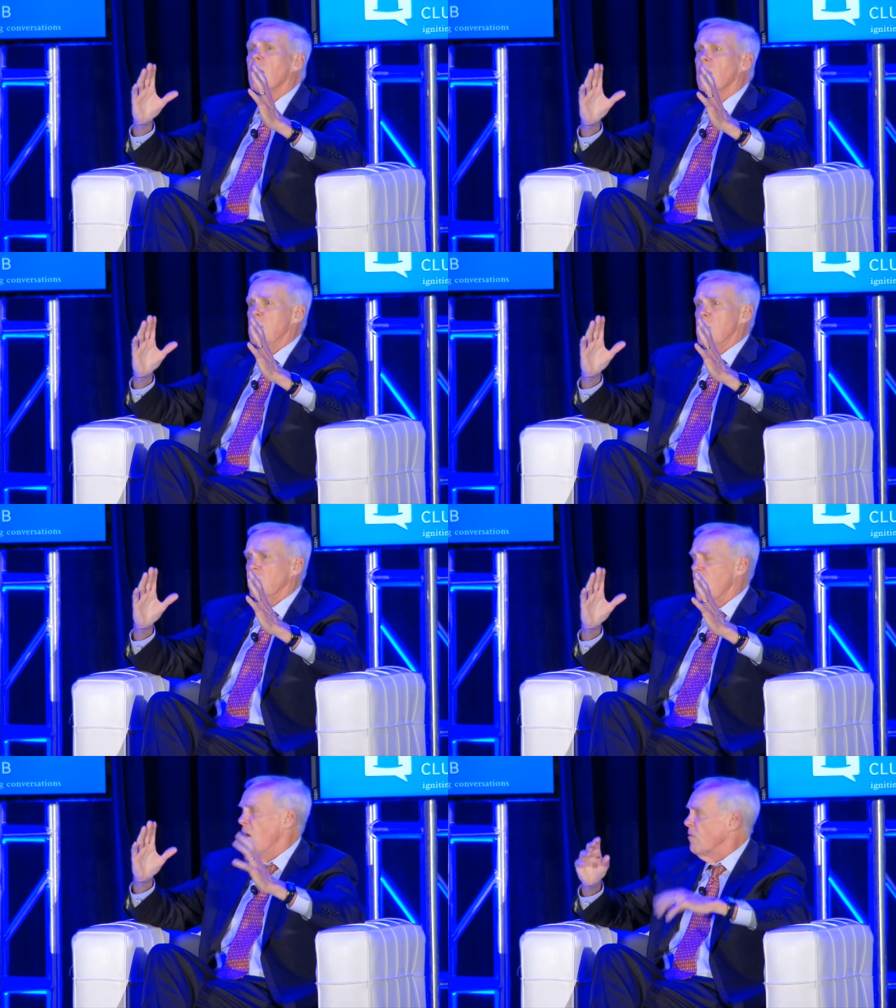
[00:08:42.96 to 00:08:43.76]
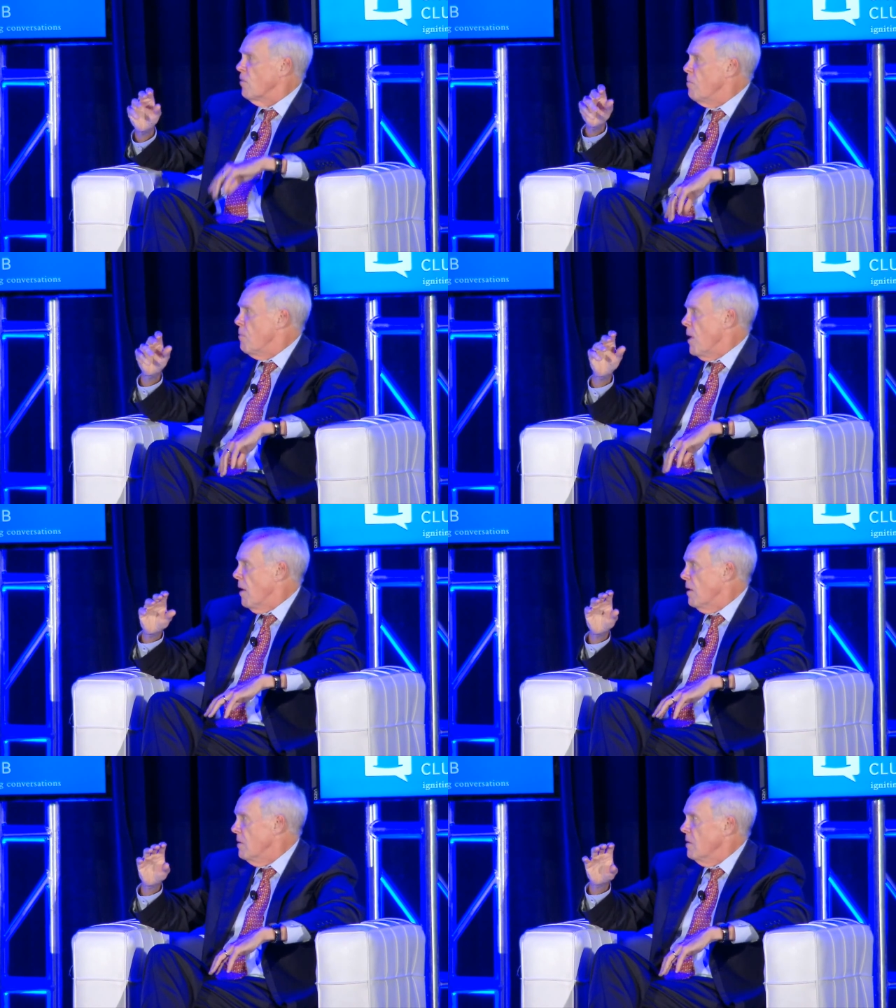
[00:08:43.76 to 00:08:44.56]
going to be solved
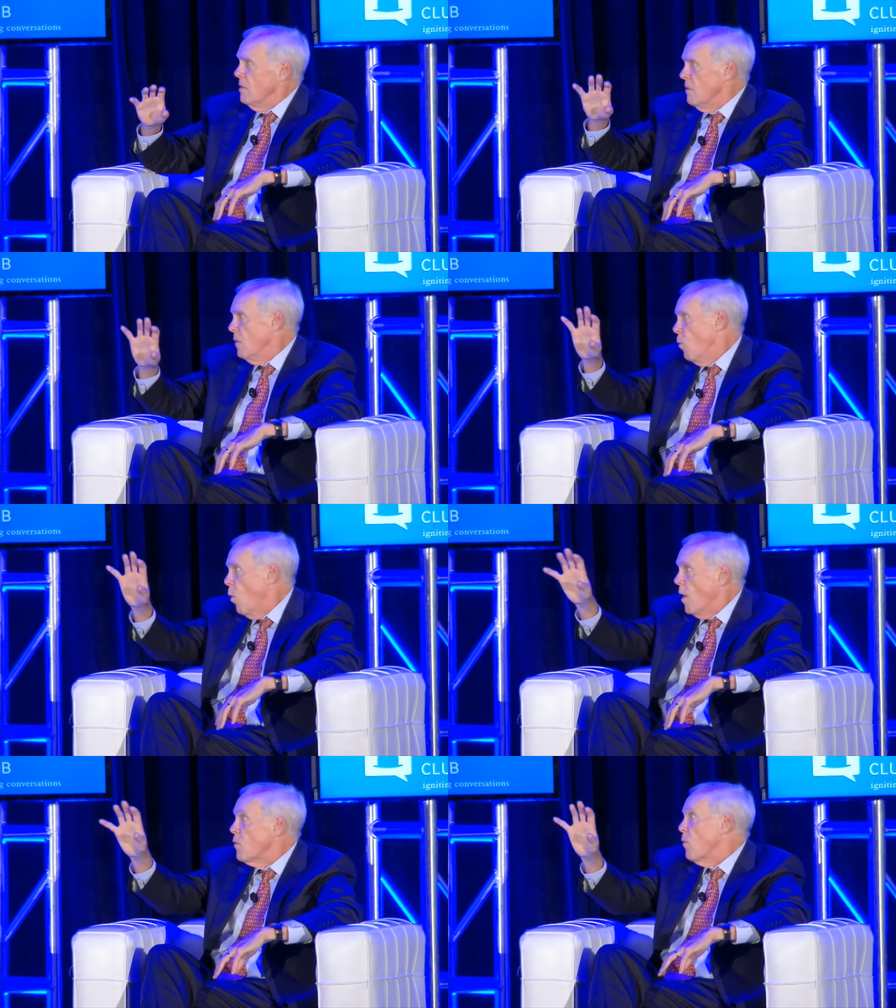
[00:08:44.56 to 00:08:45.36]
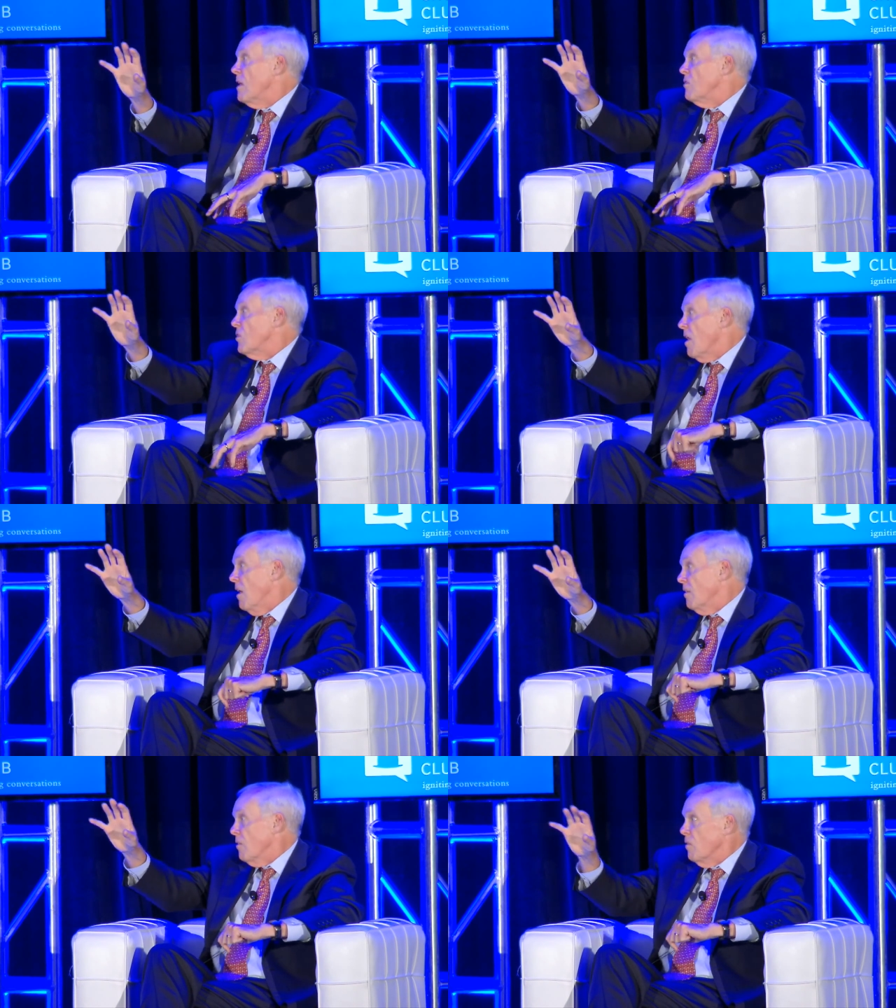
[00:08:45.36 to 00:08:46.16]
by one great
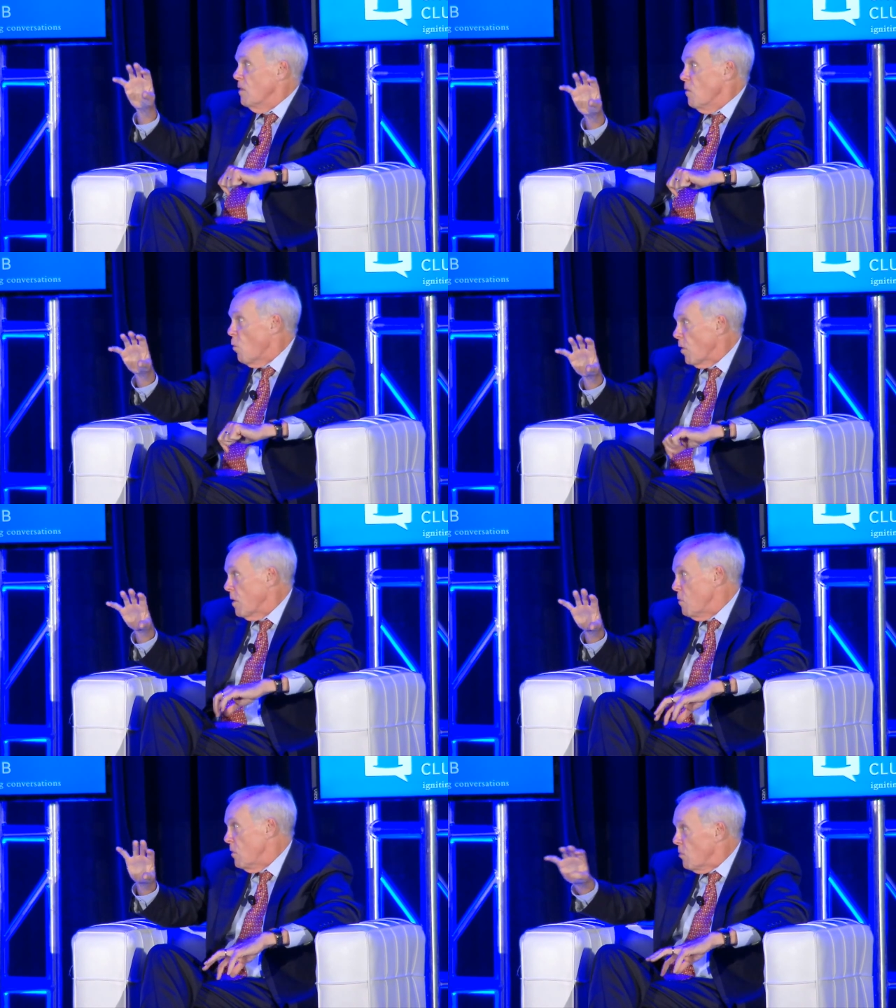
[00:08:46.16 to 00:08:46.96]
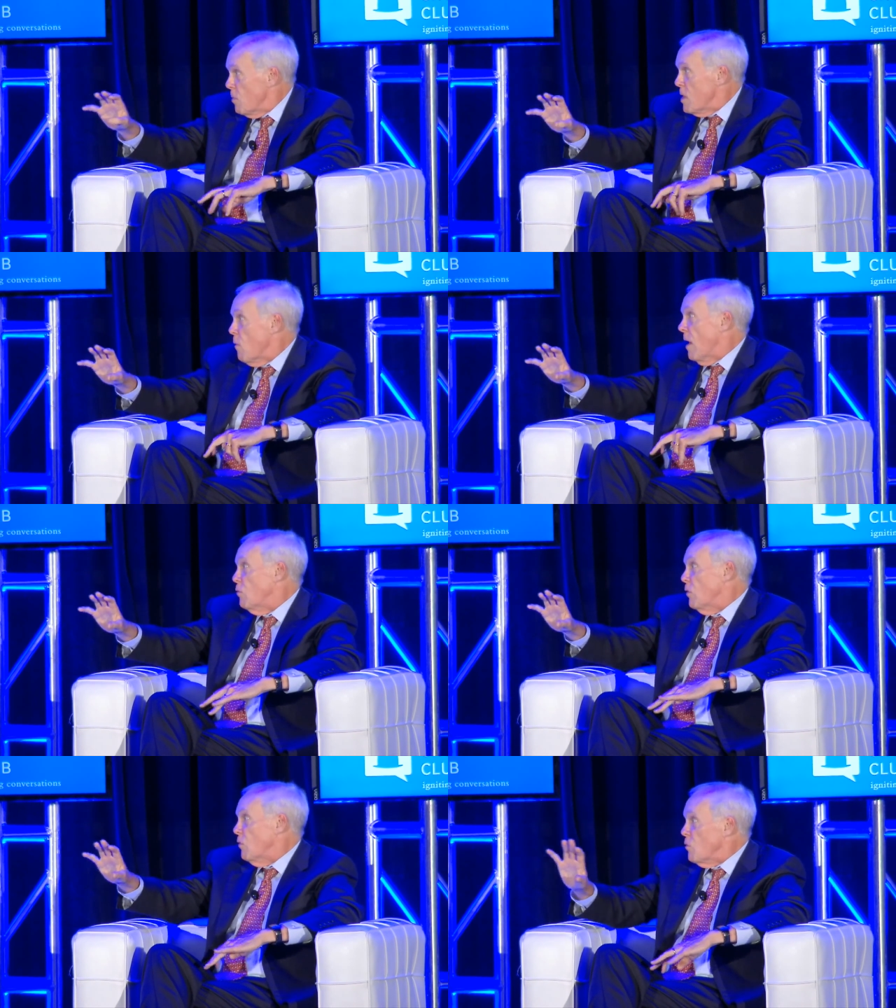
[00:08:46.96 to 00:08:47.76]
scholar working with three
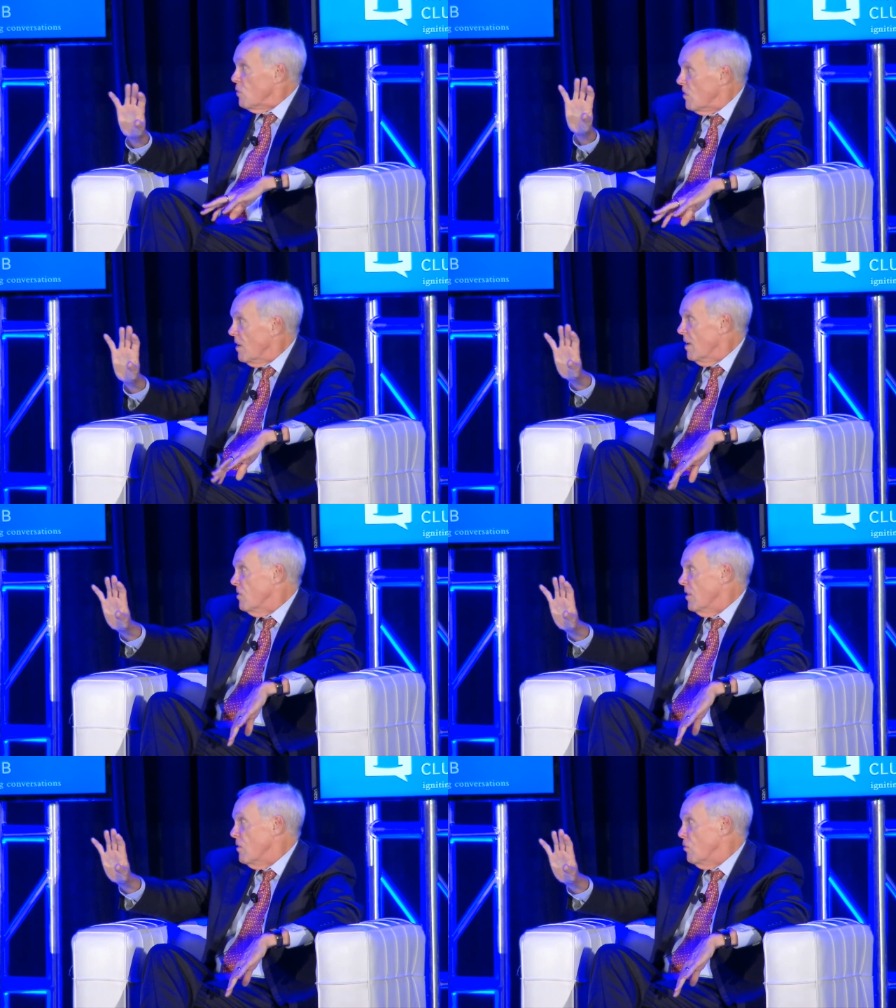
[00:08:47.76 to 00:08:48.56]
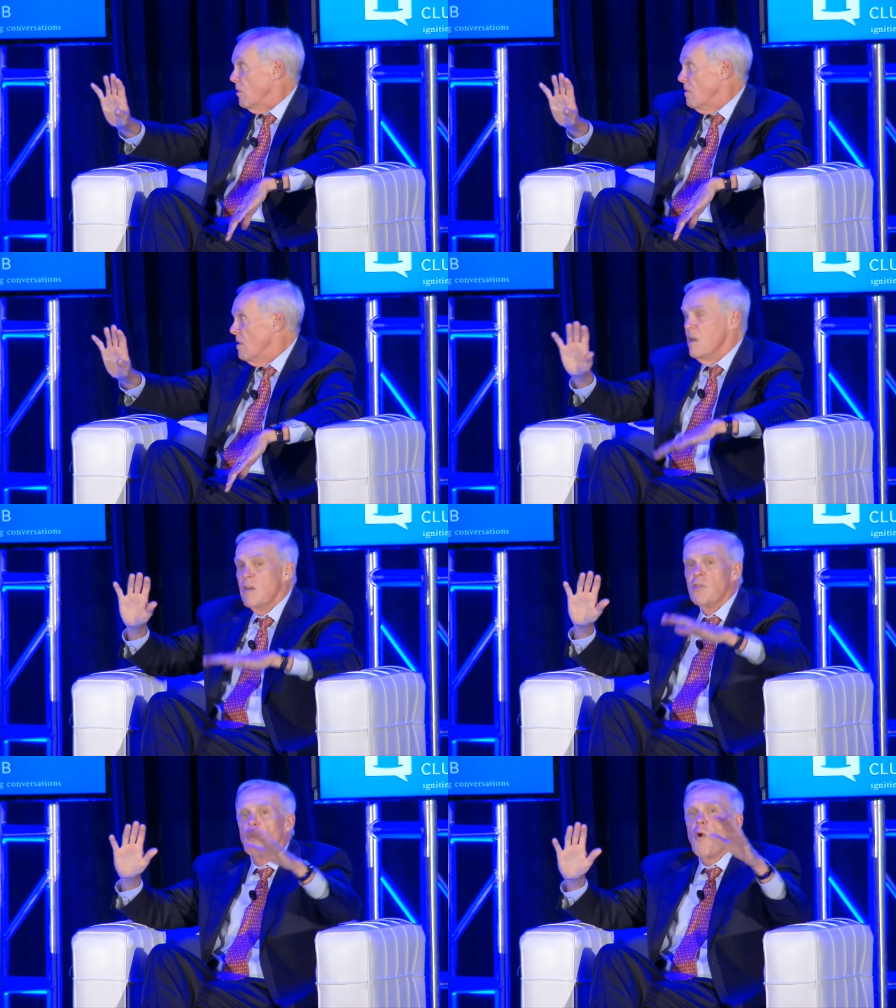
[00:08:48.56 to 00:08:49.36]
graduate students in isolation.
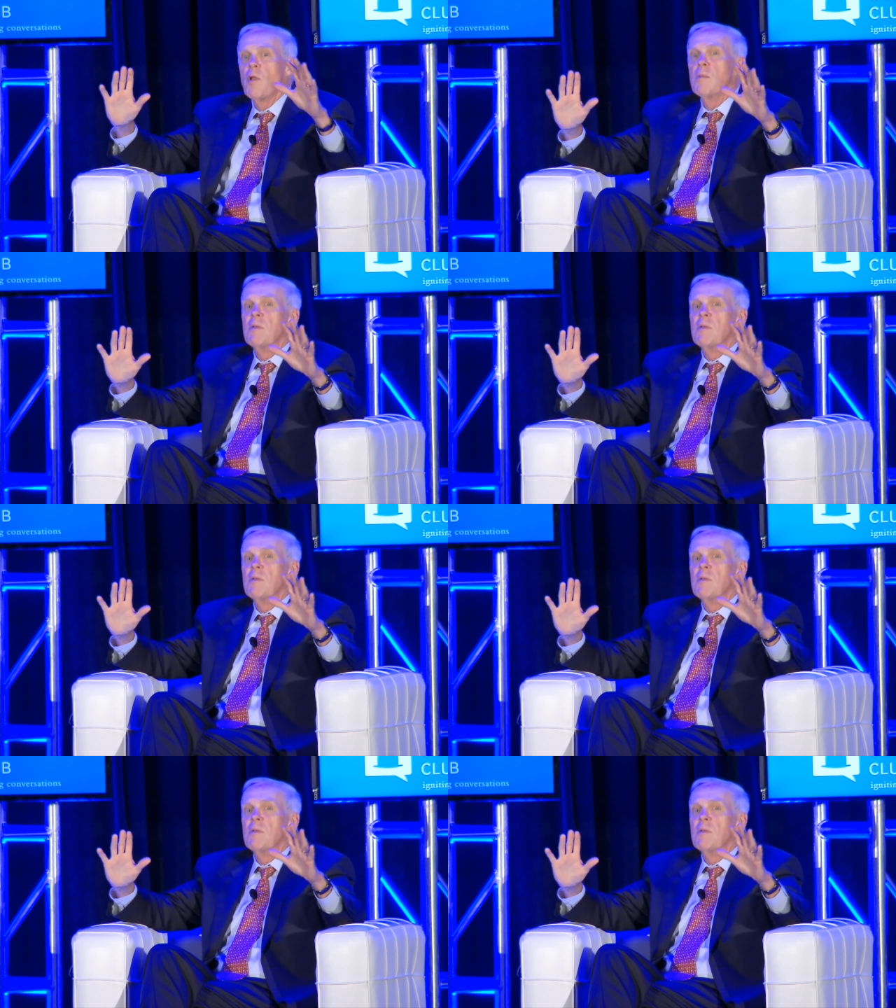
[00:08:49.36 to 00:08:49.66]
They're going to be